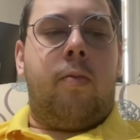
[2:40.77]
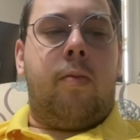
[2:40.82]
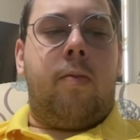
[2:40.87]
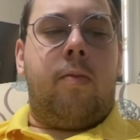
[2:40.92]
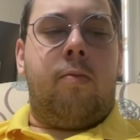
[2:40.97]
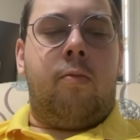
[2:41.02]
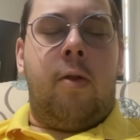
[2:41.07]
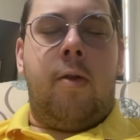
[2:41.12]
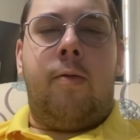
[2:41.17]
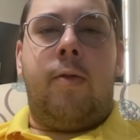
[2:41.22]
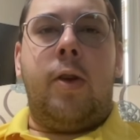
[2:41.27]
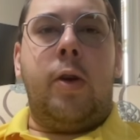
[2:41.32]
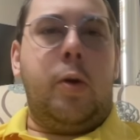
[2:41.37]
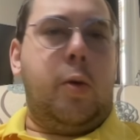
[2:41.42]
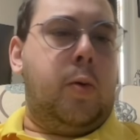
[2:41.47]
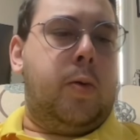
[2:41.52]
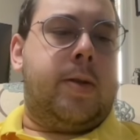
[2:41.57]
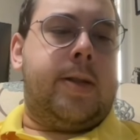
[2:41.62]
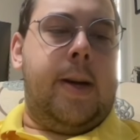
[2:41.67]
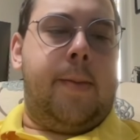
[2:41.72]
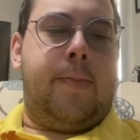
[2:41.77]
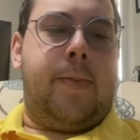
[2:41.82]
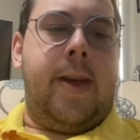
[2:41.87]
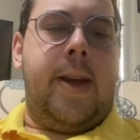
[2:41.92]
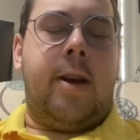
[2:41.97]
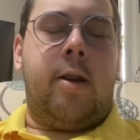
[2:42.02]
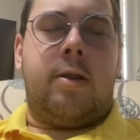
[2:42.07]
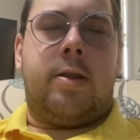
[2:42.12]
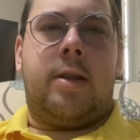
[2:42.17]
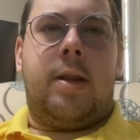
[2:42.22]
review
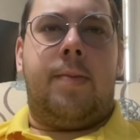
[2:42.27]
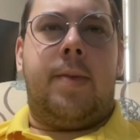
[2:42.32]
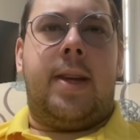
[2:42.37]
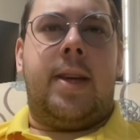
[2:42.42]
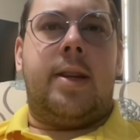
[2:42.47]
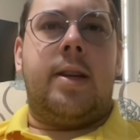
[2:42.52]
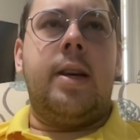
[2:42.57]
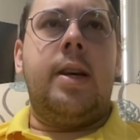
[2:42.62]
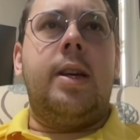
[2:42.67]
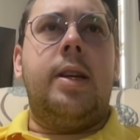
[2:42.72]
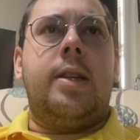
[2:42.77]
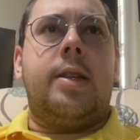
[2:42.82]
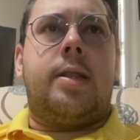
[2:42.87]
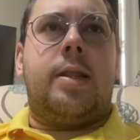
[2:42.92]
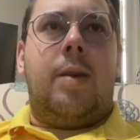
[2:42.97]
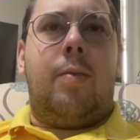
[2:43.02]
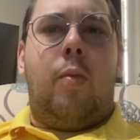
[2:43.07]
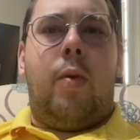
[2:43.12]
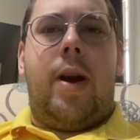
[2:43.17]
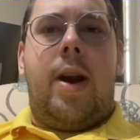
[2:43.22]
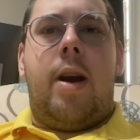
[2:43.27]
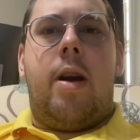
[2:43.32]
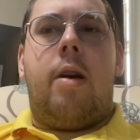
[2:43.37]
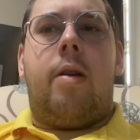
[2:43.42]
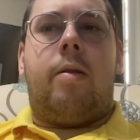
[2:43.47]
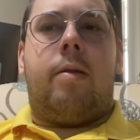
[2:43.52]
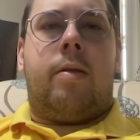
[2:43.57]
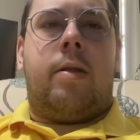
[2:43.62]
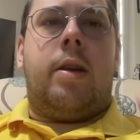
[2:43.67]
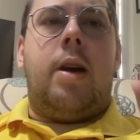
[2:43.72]
something or something
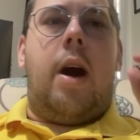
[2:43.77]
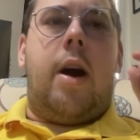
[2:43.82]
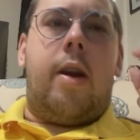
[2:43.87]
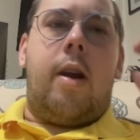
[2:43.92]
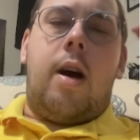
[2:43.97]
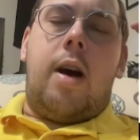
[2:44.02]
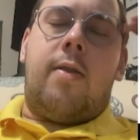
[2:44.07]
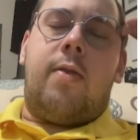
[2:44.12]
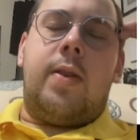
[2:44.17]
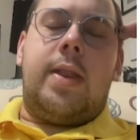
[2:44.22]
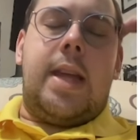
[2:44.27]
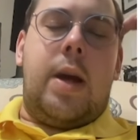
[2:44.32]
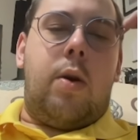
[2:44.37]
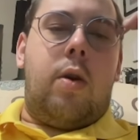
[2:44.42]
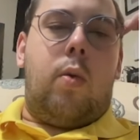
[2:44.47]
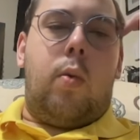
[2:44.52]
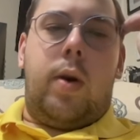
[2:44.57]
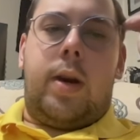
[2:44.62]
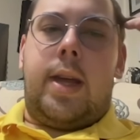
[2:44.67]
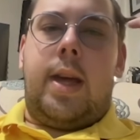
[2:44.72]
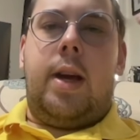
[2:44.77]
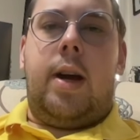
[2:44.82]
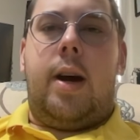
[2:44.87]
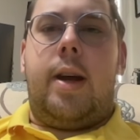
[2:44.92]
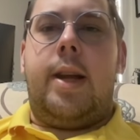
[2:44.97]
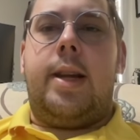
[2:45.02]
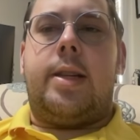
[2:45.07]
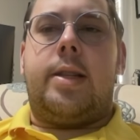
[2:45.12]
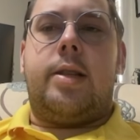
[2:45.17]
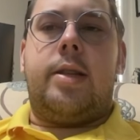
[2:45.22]
somewhere got off and they were working on
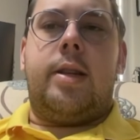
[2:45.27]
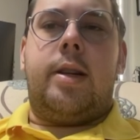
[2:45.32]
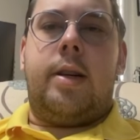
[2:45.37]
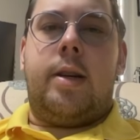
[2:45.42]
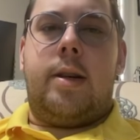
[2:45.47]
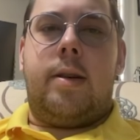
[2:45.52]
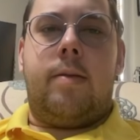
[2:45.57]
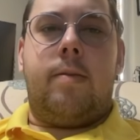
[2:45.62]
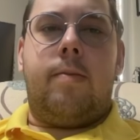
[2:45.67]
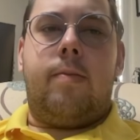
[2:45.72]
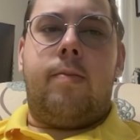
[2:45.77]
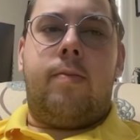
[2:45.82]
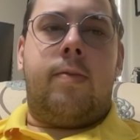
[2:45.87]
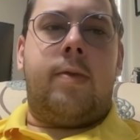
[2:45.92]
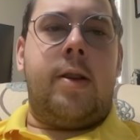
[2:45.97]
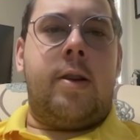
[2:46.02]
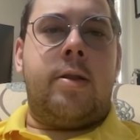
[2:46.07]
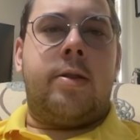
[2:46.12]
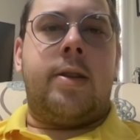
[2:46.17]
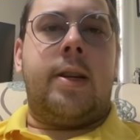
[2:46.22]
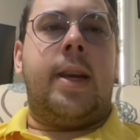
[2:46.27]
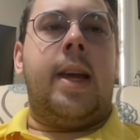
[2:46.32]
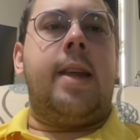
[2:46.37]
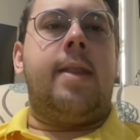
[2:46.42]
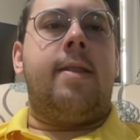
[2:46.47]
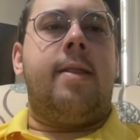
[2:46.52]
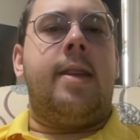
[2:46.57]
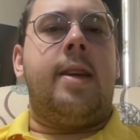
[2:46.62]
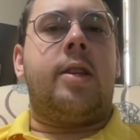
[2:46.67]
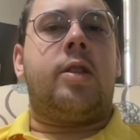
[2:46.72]
it, there's,
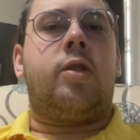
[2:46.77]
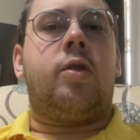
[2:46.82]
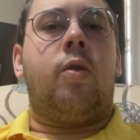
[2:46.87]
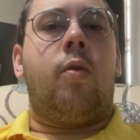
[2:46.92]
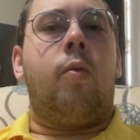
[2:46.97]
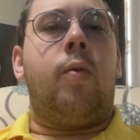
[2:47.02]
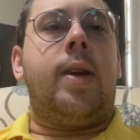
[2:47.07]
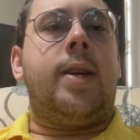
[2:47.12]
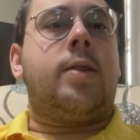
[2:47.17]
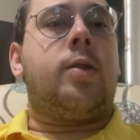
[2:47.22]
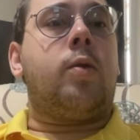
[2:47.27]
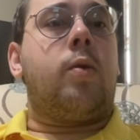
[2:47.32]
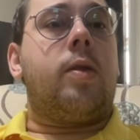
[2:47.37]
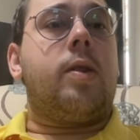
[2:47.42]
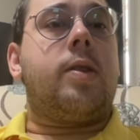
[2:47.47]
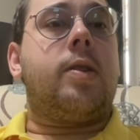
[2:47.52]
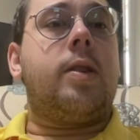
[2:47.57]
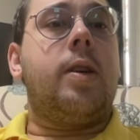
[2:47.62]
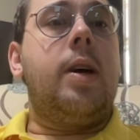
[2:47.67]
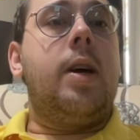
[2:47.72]
again, this resource.